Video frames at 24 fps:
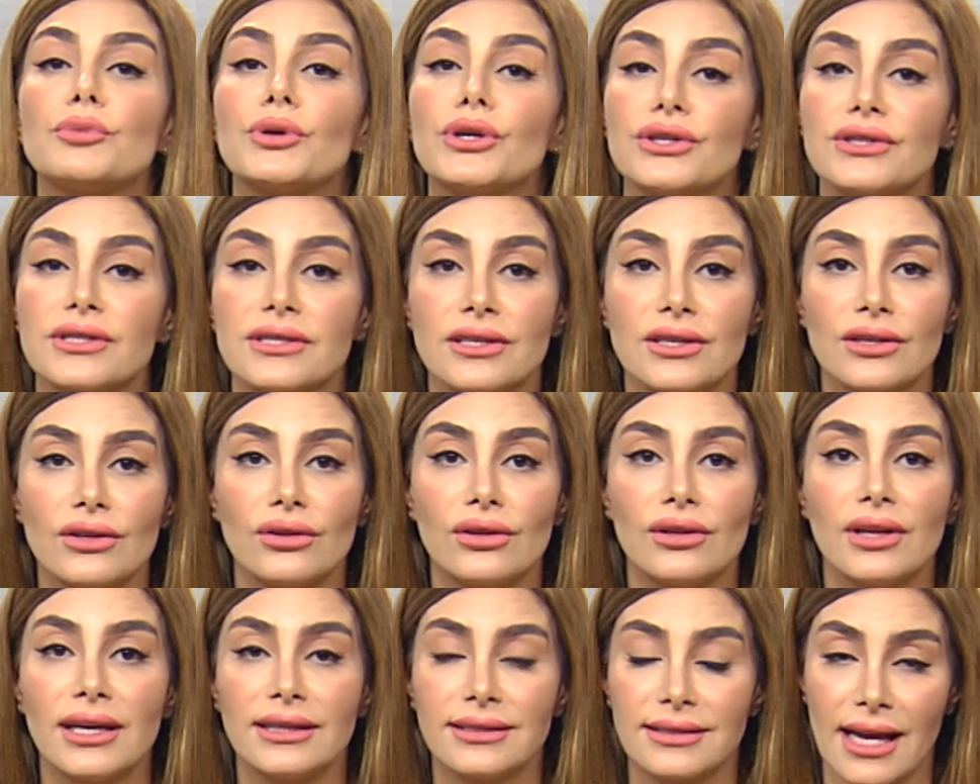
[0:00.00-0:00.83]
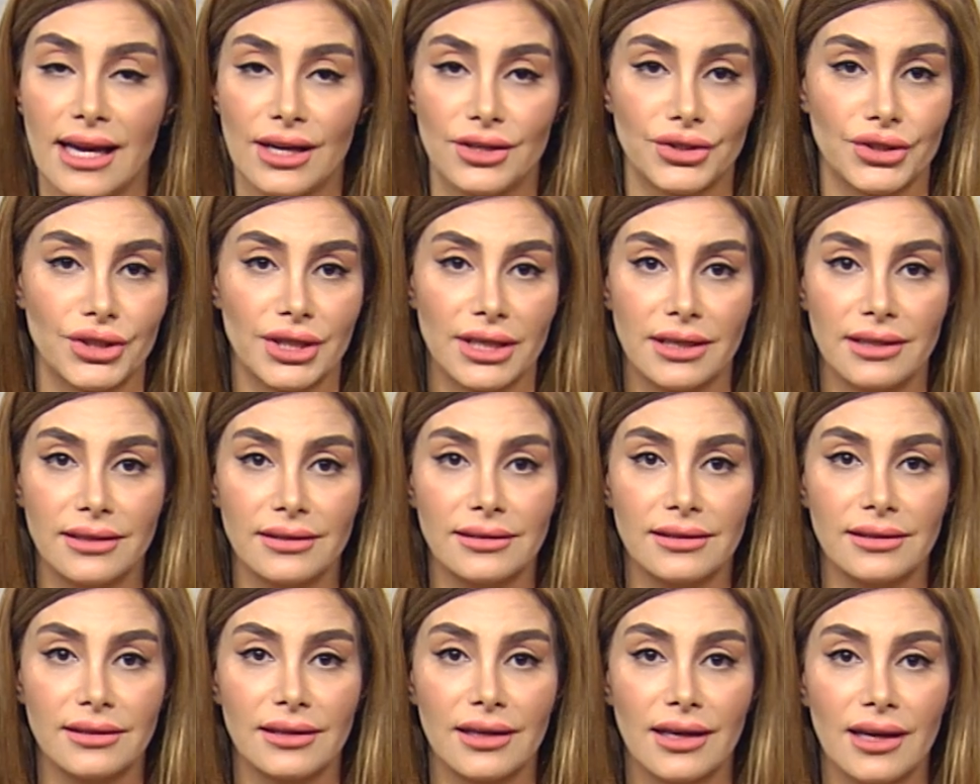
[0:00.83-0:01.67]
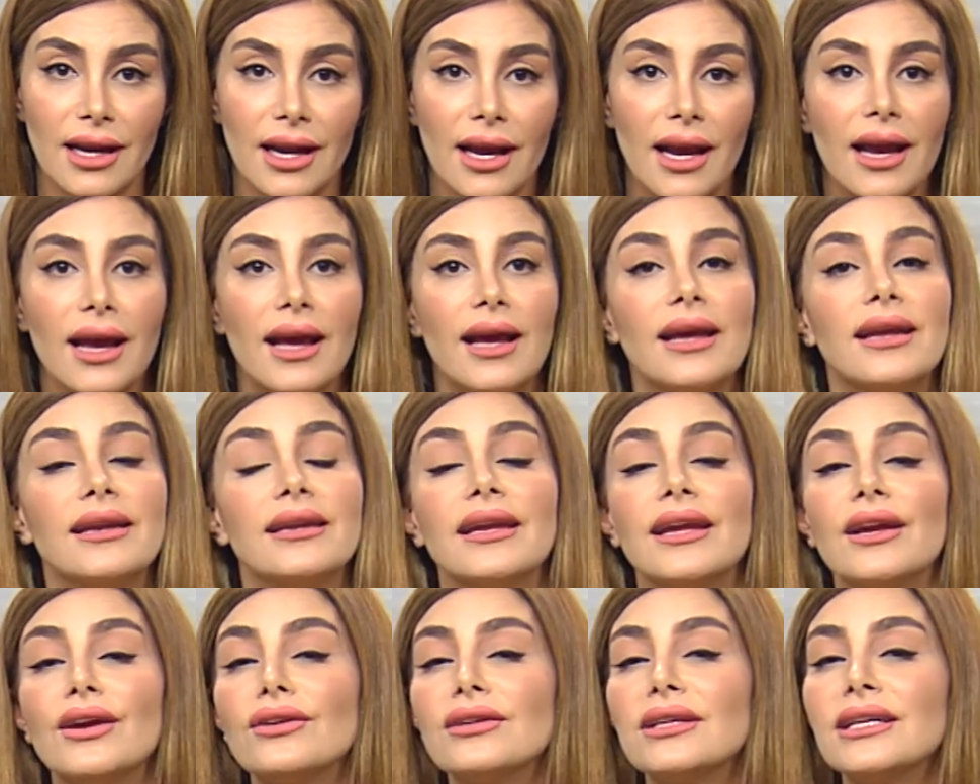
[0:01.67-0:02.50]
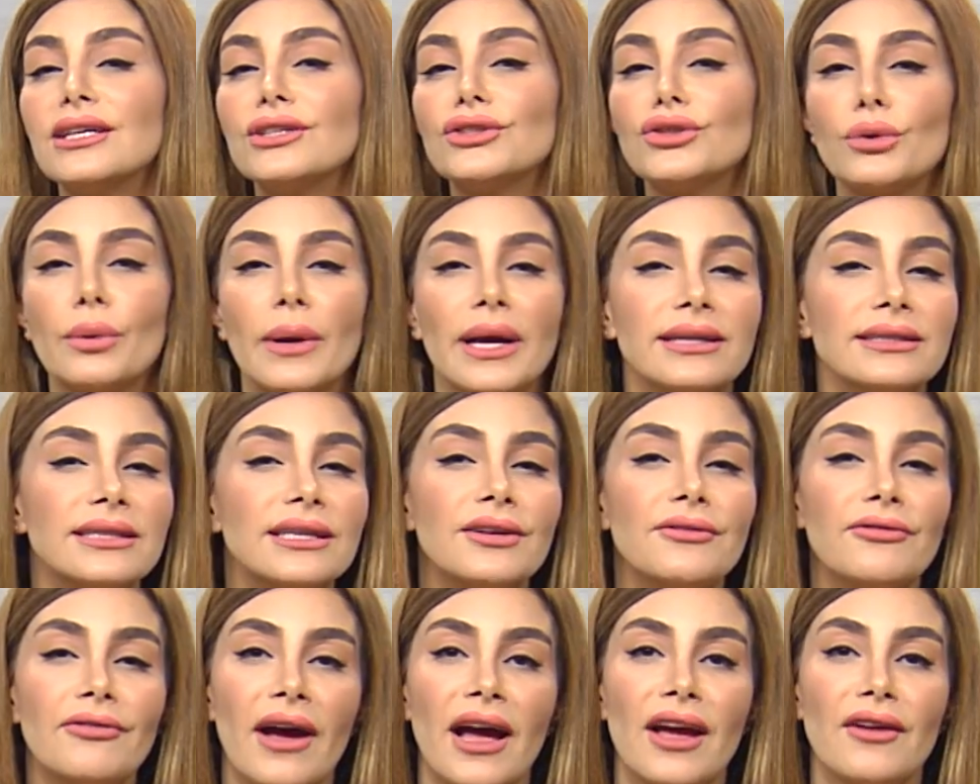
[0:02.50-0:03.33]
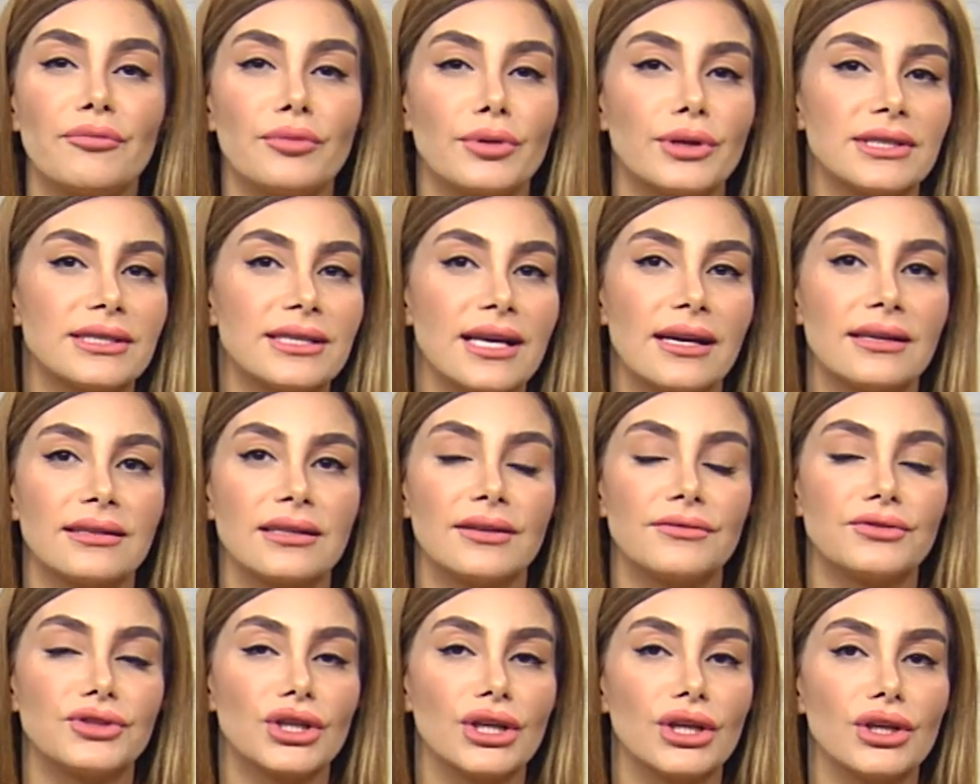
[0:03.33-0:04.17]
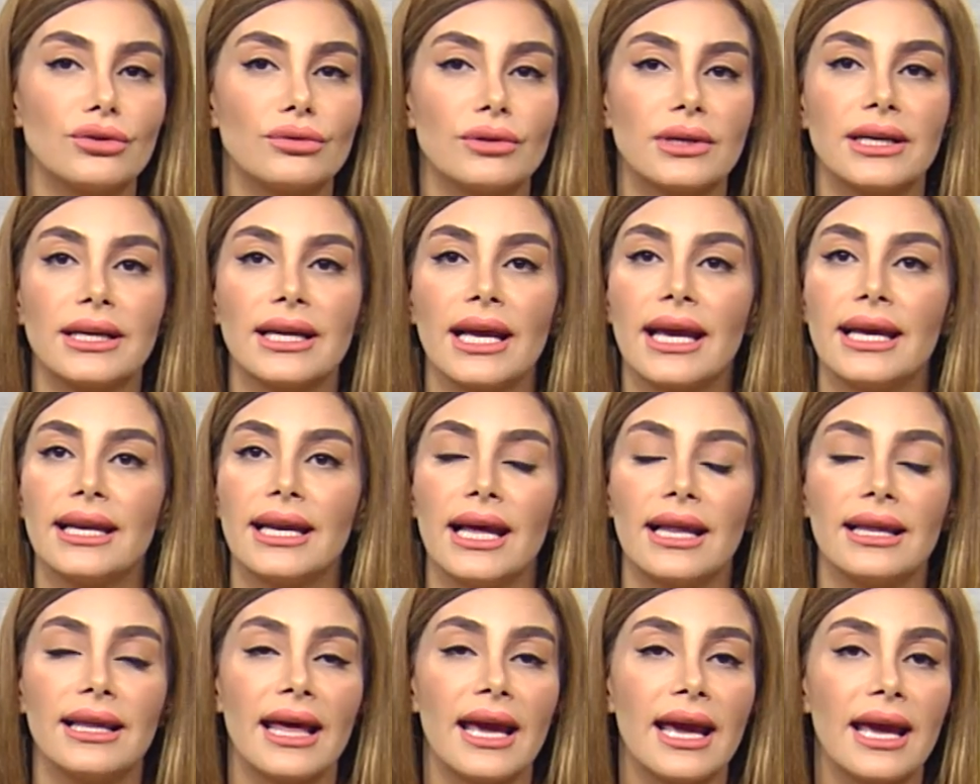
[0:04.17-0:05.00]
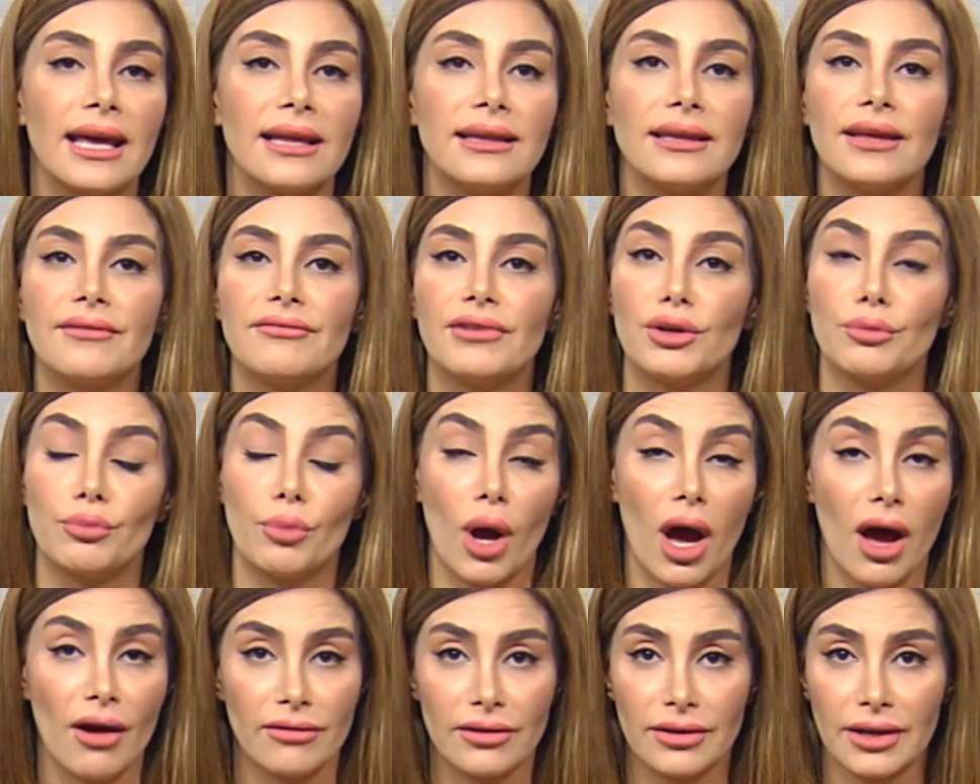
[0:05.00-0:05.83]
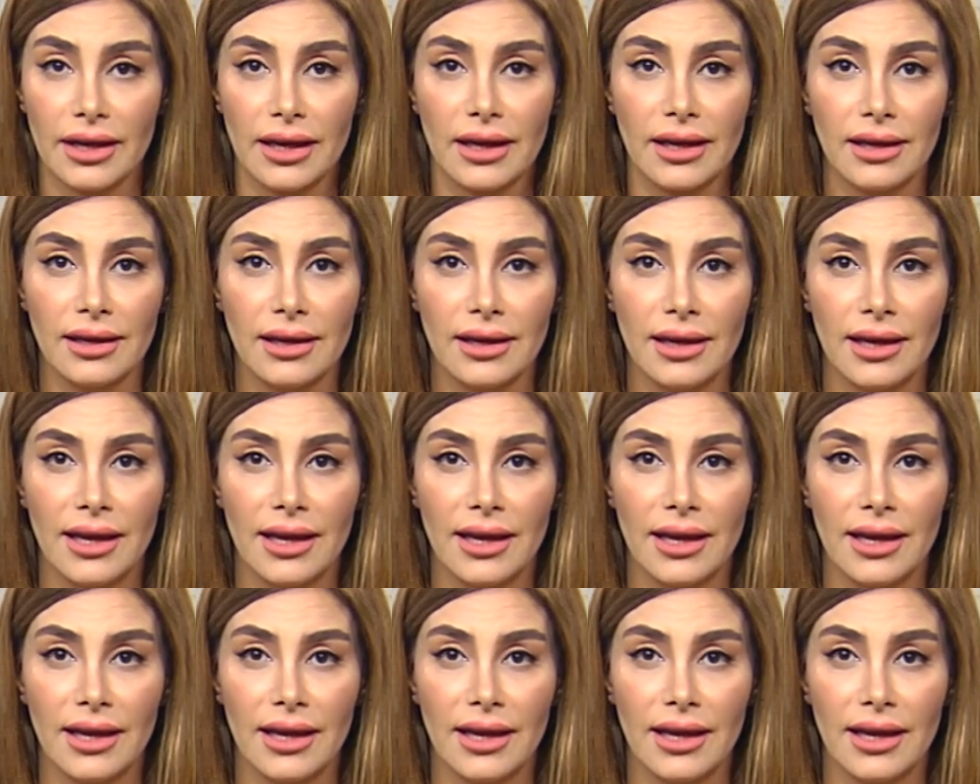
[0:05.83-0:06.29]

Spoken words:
personal attention. Nearly 25% of children in LA live in poverty,